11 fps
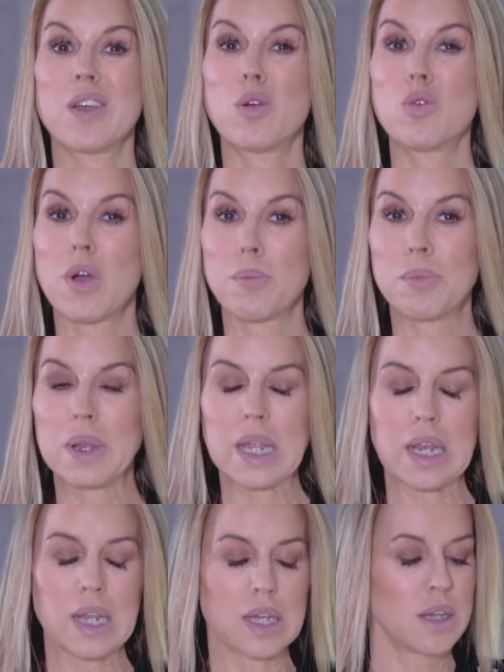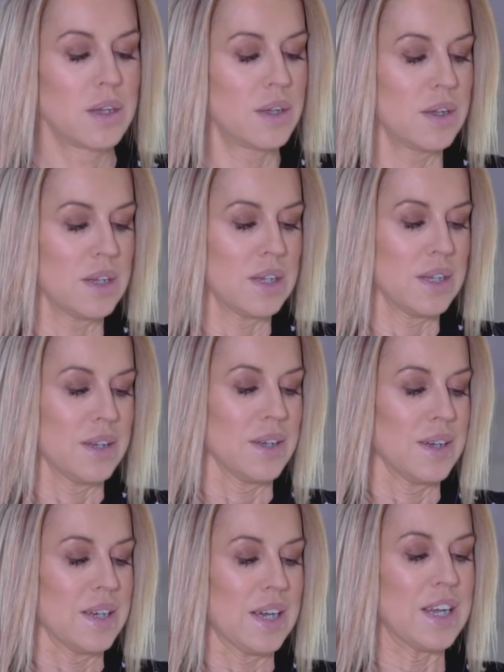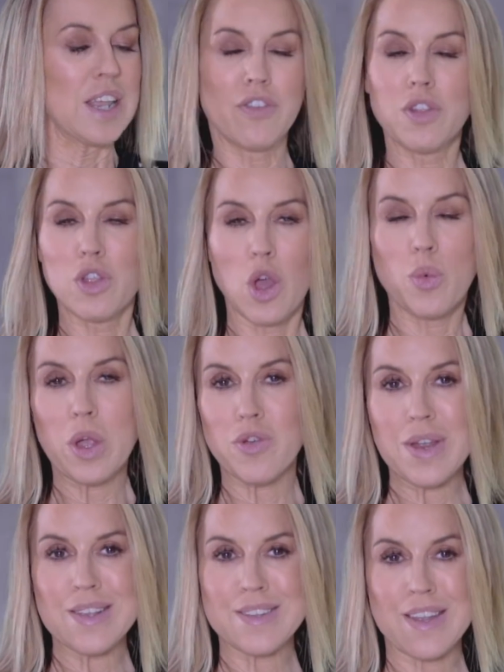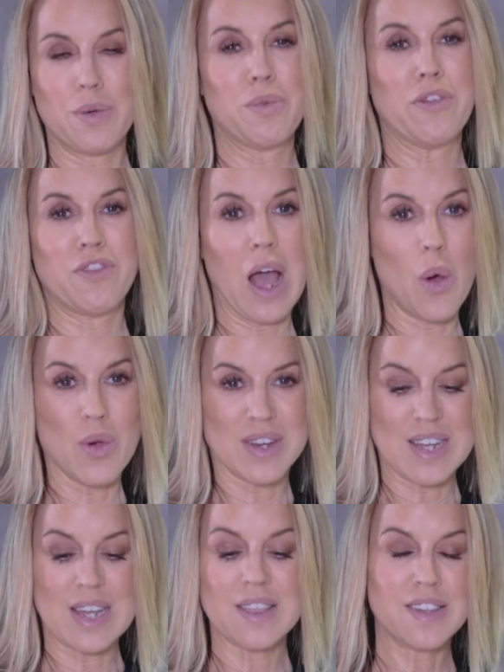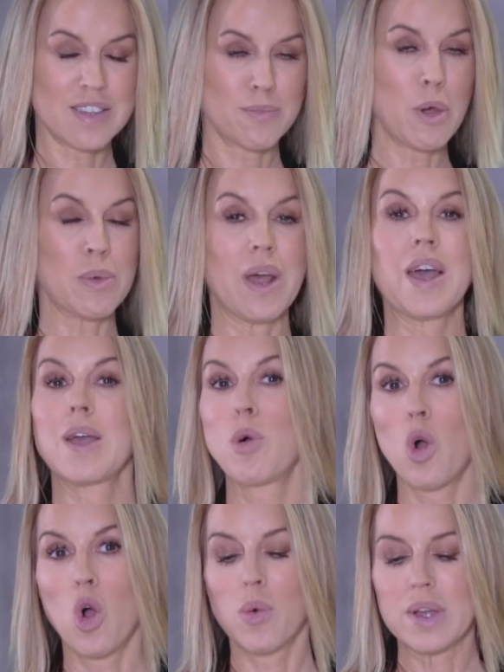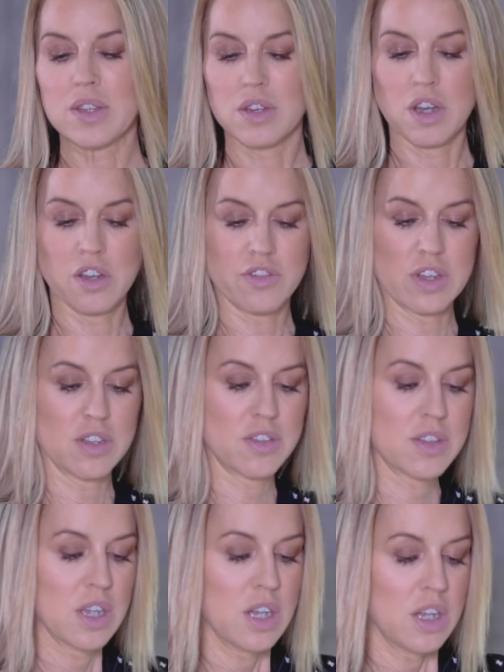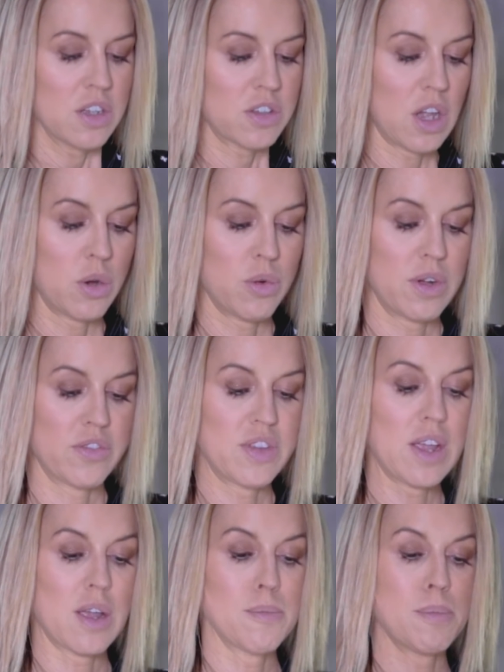it cool completely. And even though we greased it and we floured it, this moment I am always nervous. So I've taken